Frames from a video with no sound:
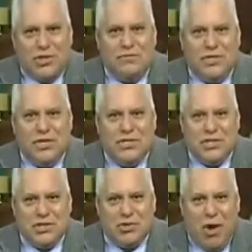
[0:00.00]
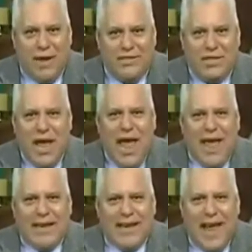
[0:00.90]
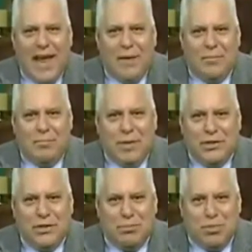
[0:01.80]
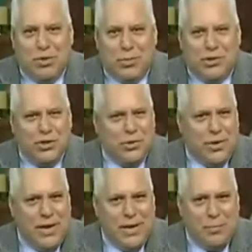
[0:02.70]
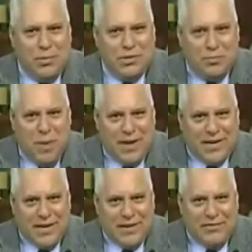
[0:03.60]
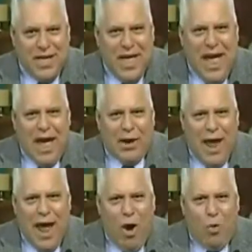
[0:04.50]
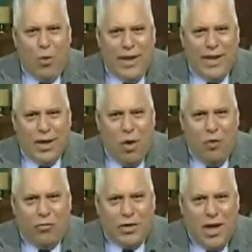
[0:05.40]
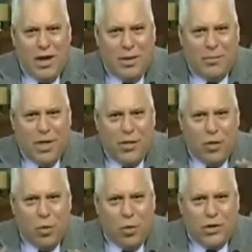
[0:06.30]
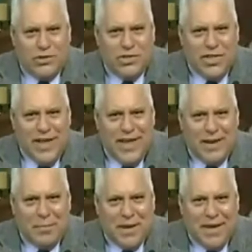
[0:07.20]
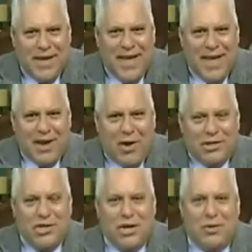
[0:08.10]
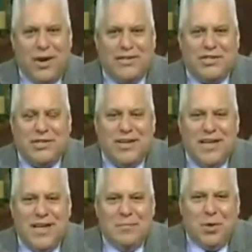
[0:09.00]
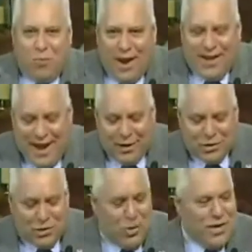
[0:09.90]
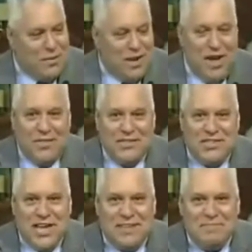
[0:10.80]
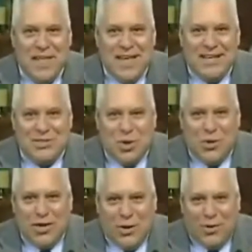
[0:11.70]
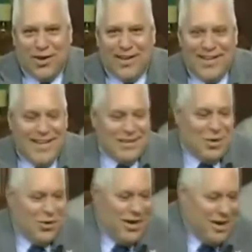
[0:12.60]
of Jesus Christ and gain Bishop Bloomer's unique perspective on how we can overcome the works of the enemy in our generation. But right now, joining me on the set is Tona. Tony,